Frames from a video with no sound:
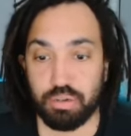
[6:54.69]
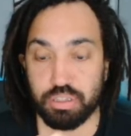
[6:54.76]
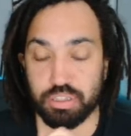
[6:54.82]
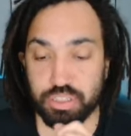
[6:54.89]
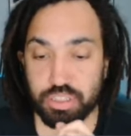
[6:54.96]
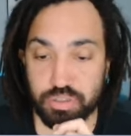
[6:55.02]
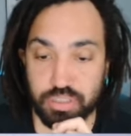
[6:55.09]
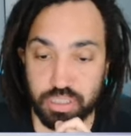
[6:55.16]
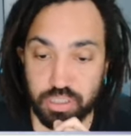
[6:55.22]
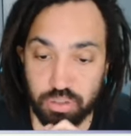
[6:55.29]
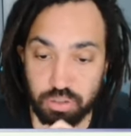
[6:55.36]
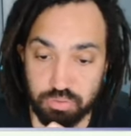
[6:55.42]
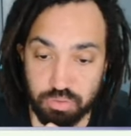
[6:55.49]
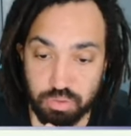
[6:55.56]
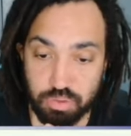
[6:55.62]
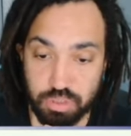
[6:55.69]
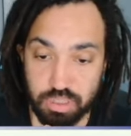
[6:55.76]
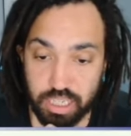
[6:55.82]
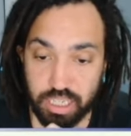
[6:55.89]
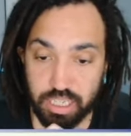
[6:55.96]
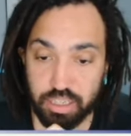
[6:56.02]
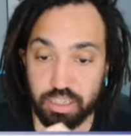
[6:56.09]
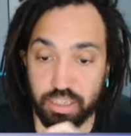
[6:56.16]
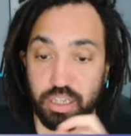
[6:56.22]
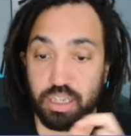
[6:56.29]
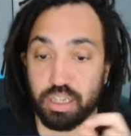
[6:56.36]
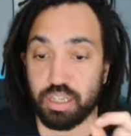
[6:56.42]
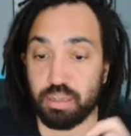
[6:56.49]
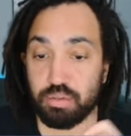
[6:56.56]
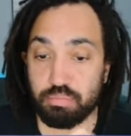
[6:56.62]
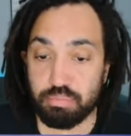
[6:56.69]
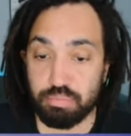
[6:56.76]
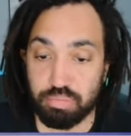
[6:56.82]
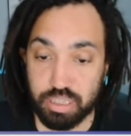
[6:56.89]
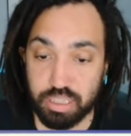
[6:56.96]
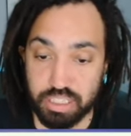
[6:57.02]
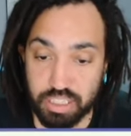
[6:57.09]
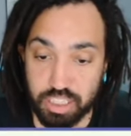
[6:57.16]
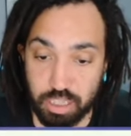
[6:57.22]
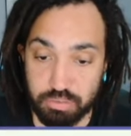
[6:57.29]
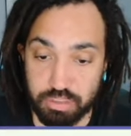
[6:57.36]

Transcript: So using log rules, I can bring this up